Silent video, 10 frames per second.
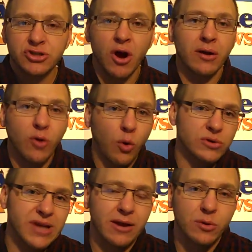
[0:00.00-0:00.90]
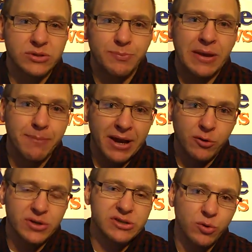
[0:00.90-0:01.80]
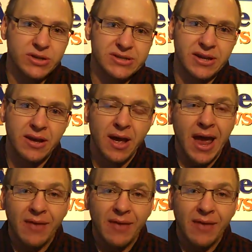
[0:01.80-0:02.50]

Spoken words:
John Corzine, who was beat by Chris Christie,